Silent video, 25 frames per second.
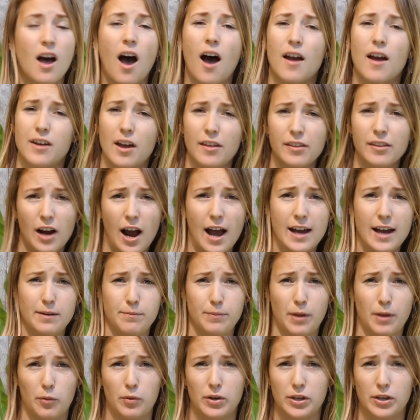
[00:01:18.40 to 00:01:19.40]
Another item
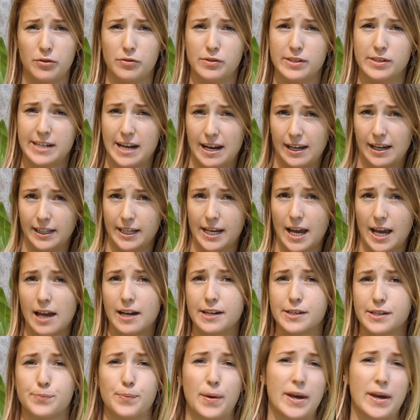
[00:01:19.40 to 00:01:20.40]
that we use daily and
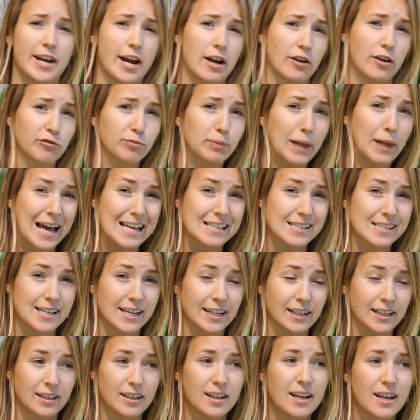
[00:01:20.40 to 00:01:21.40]
is made out of
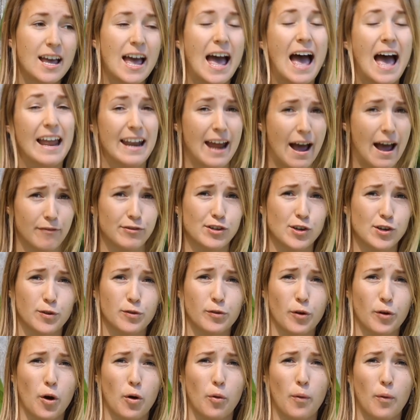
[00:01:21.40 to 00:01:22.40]
plastic and have to
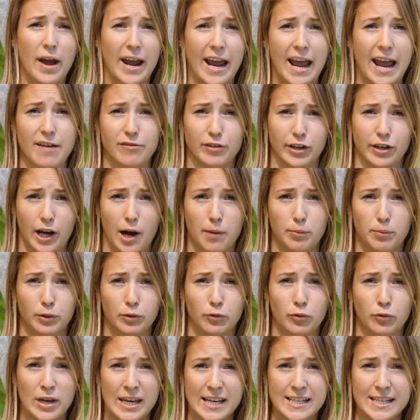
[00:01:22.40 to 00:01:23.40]
throw away every couple
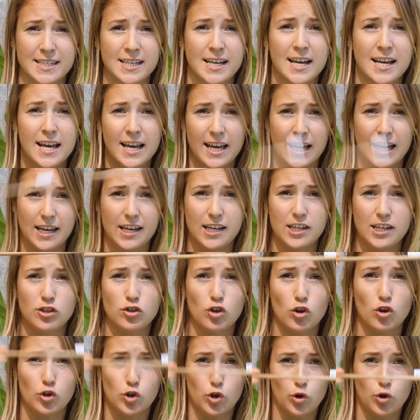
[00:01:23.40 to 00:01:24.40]
of weeks
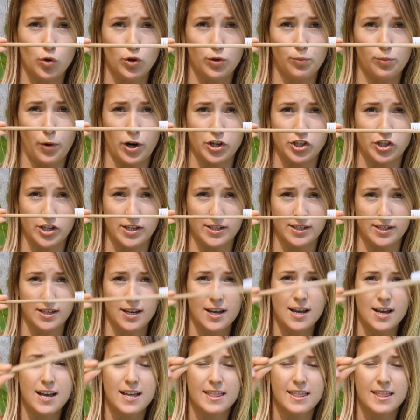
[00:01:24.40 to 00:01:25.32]
is toothbrushes.